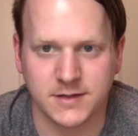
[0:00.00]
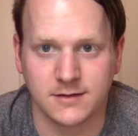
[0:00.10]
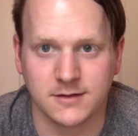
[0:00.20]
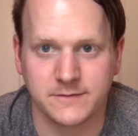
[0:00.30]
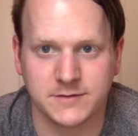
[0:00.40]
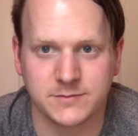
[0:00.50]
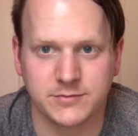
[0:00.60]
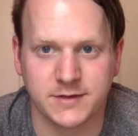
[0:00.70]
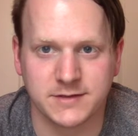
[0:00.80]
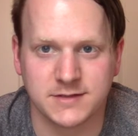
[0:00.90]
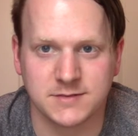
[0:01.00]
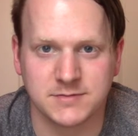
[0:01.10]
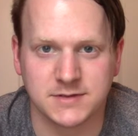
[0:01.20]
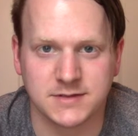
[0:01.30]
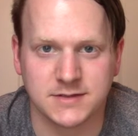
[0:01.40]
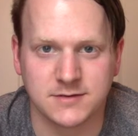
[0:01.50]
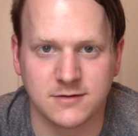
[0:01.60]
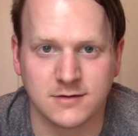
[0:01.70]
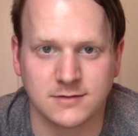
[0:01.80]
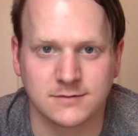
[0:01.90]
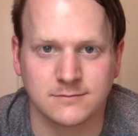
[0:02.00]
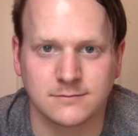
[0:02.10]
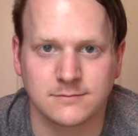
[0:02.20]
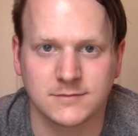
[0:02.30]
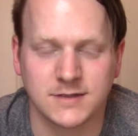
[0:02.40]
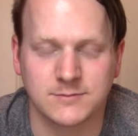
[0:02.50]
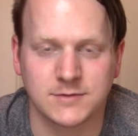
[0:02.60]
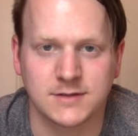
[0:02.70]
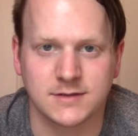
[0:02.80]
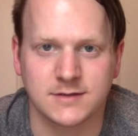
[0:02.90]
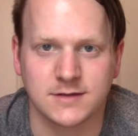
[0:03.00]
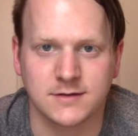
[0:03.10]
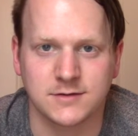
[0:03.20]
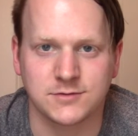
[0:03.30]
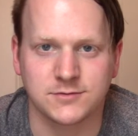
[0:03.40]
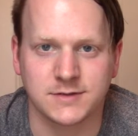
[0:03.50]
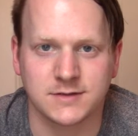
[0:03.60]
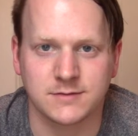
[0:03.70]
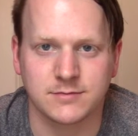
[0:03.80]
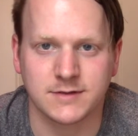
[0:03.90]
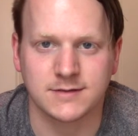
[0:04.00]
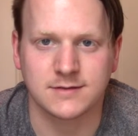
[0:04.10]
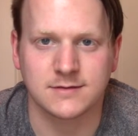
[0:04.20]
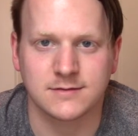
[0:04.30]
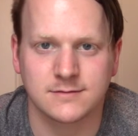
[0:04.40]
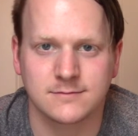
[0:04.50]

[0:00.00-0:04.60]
I love surprises because they're awesome, and because I enjoy surprises.